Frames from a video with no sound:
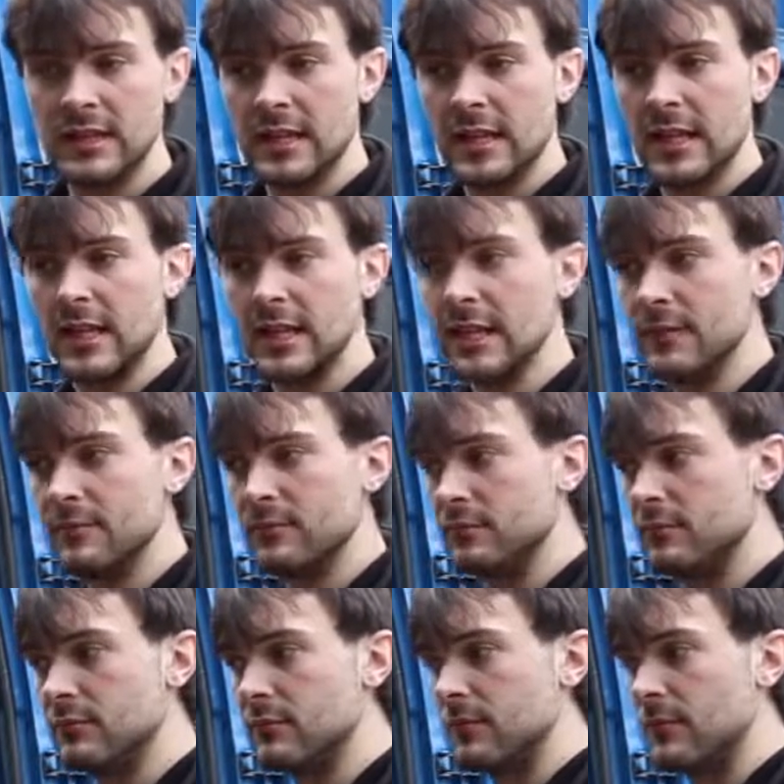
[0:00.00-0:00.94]

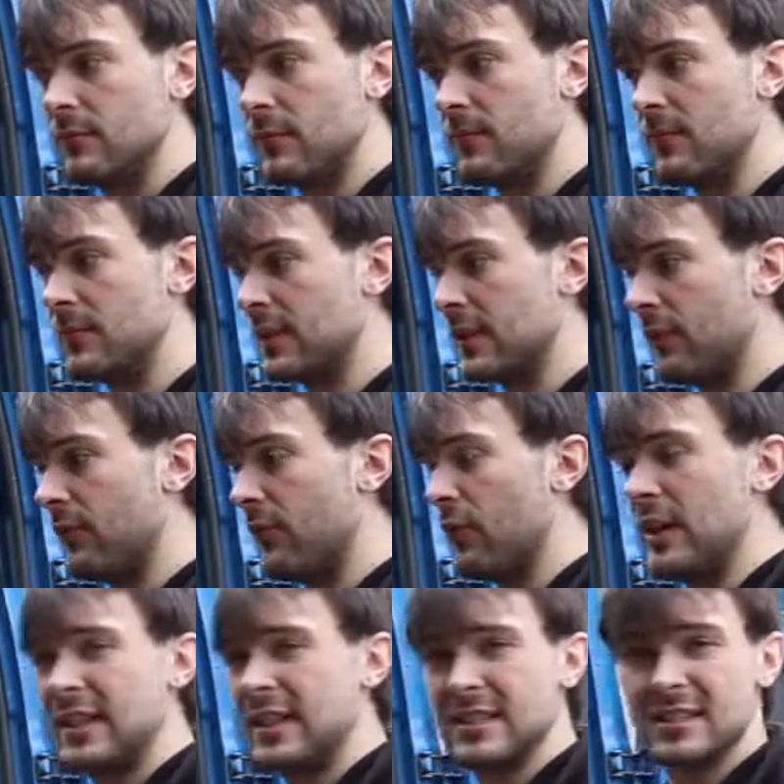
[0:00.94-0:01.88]
the
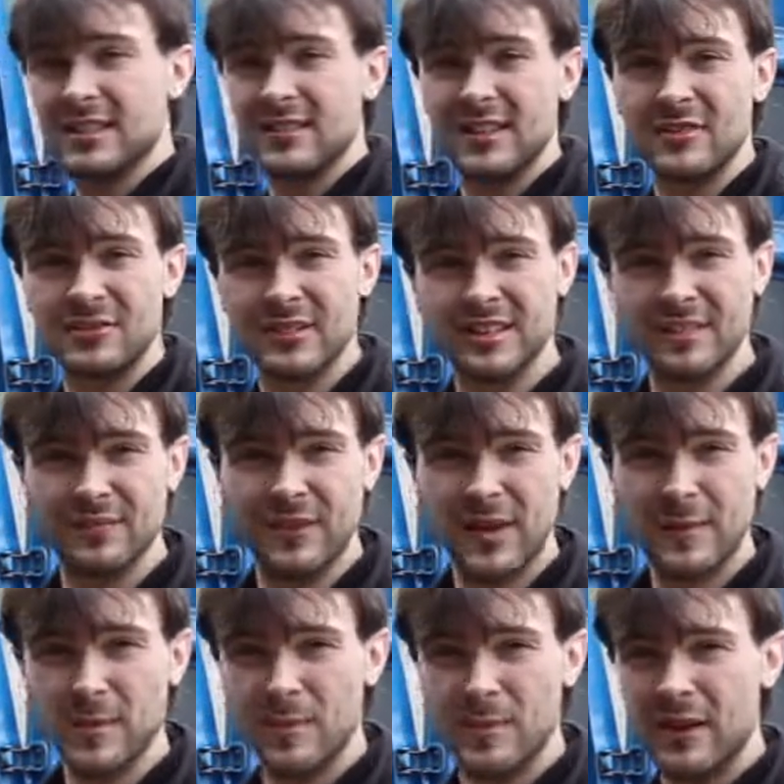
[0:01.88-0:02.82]

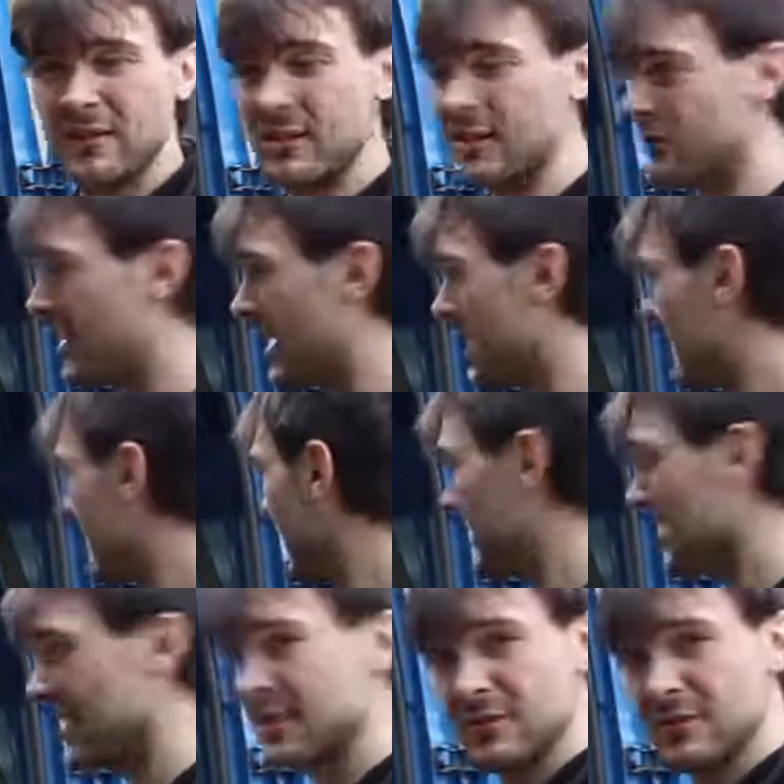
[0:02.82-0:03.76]
vapor barrier crack, all
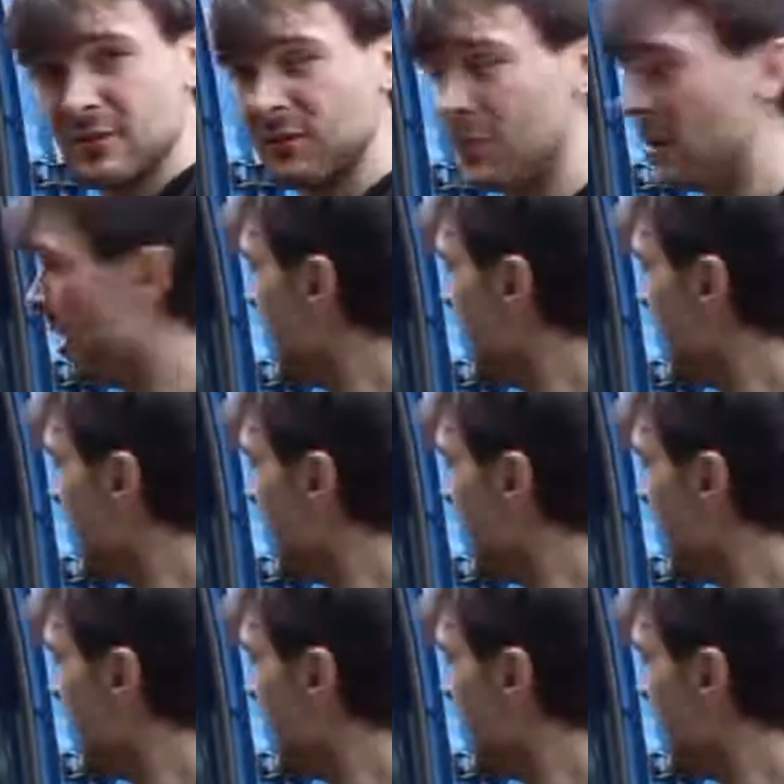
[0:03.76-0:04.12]
that stuff